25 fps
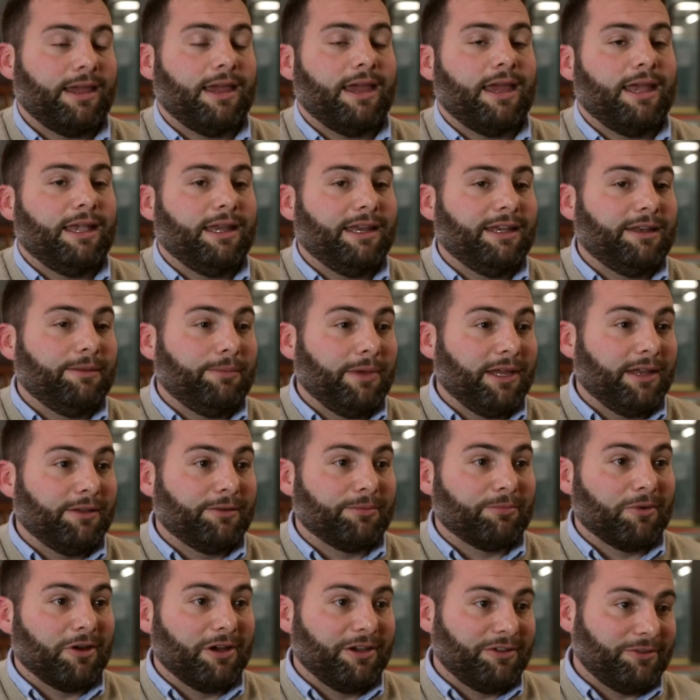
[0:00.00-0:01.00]
it needed to be
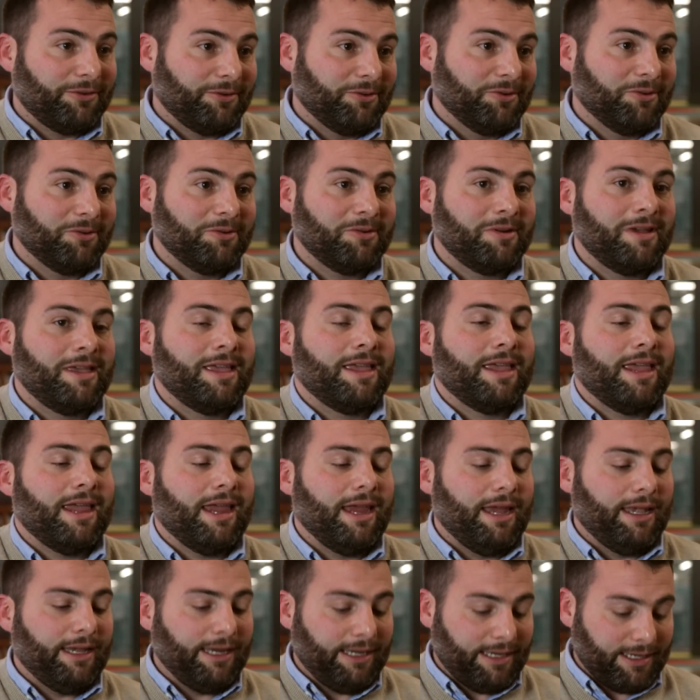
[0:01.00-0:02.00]
inspirational,
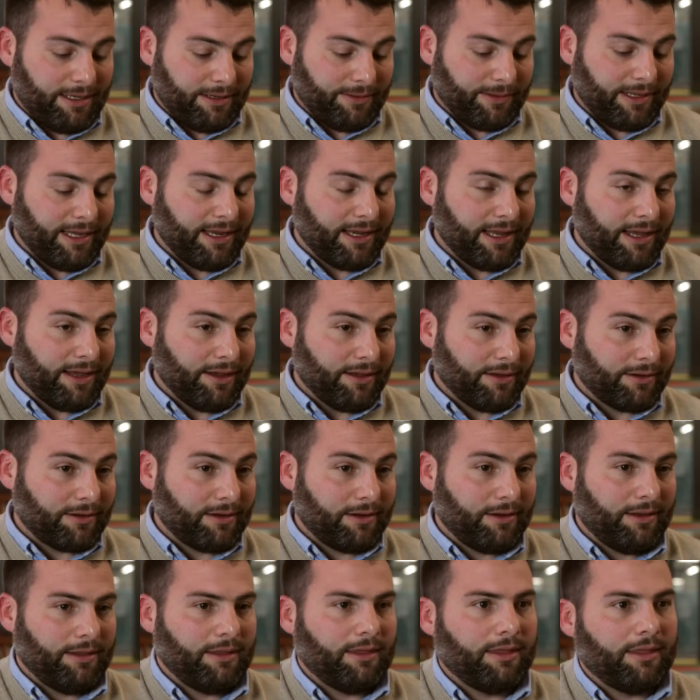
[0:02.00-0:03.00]
it needed to get
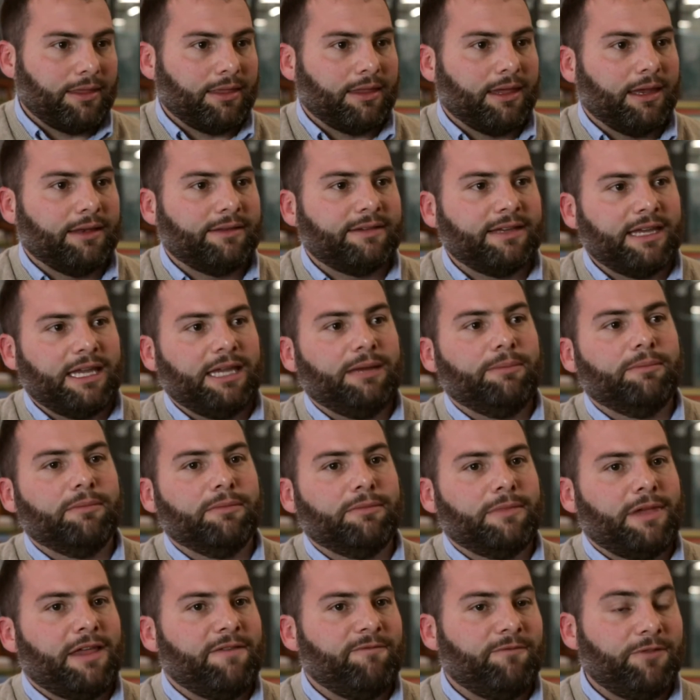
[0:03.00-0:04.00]
their
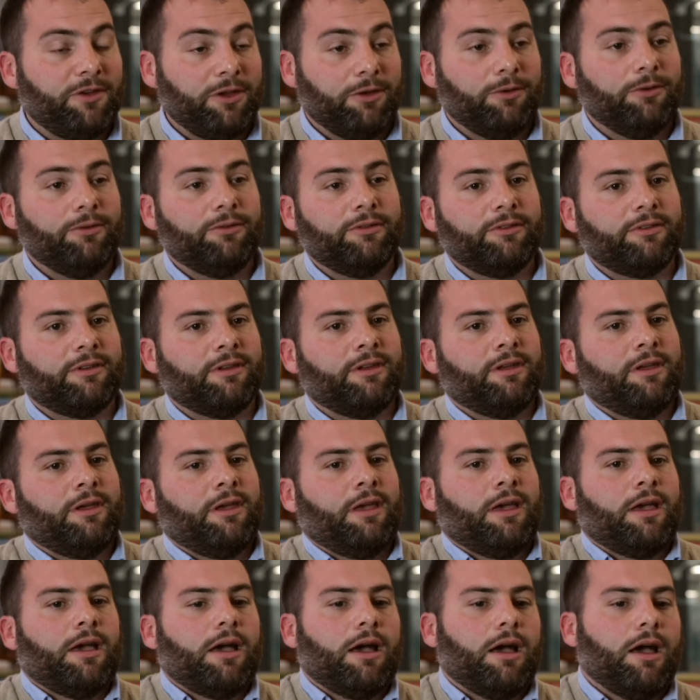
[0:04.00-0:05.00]
team infused.
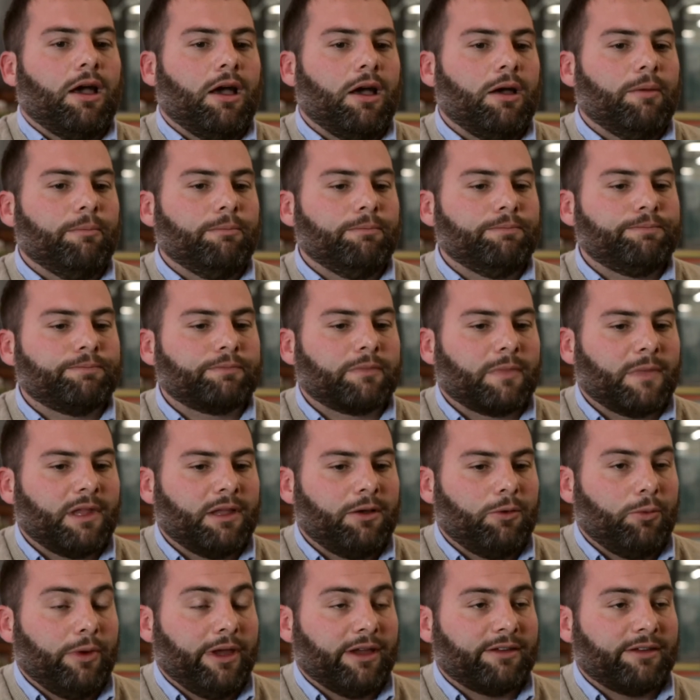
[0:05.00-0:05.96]
We